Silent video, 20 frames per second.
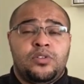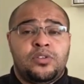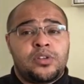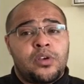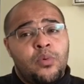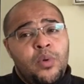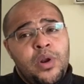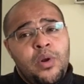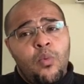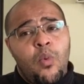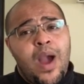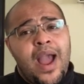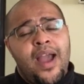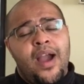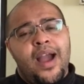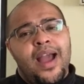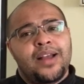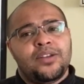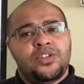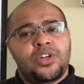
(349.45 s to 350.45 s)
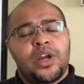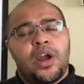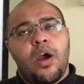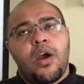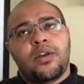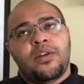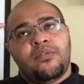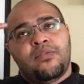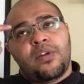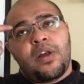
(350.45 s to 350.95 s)
So in a way, I actually
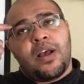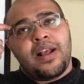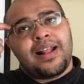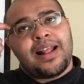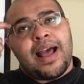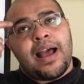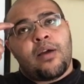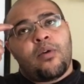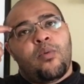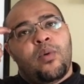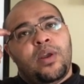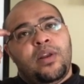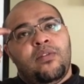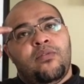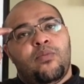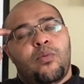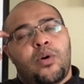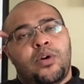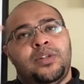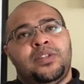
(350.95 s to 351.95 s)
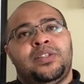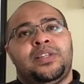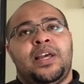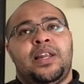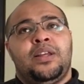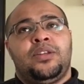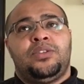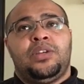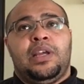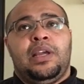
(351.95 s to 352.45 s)
kind of like that Queen of Wands
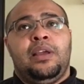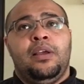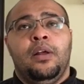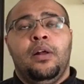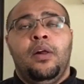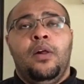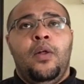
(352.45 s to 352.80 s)
energy,